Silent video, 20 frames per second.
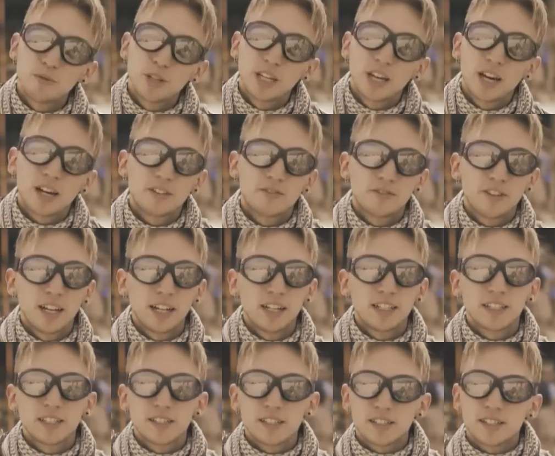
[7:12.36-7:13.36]
We are
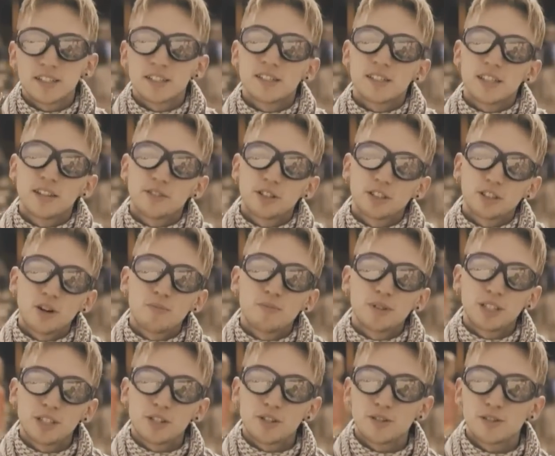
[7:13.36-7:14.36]
finalists in several
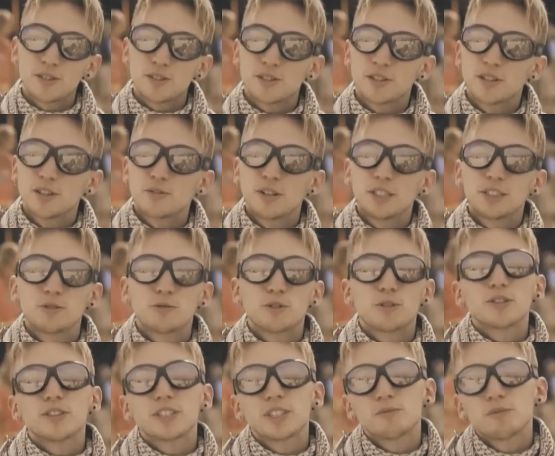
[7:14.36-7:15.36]
competitions around the
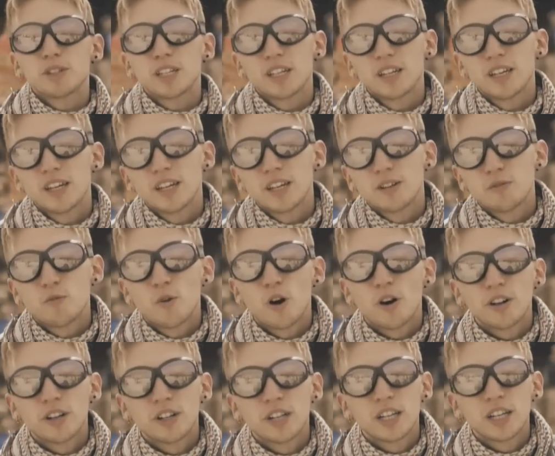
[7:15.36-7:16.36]
world, and we
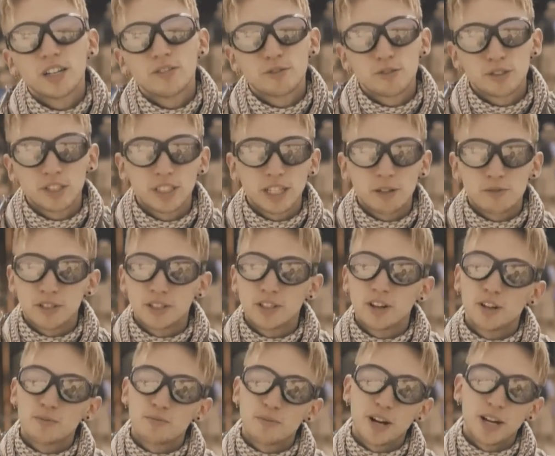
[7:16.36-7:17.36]
won a
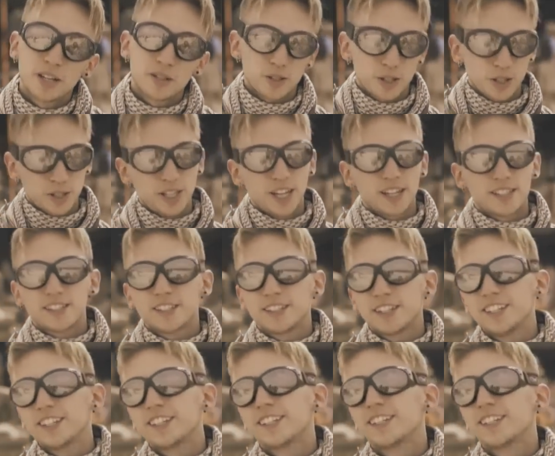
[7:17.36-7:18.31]
$40,000 prize just yesterday.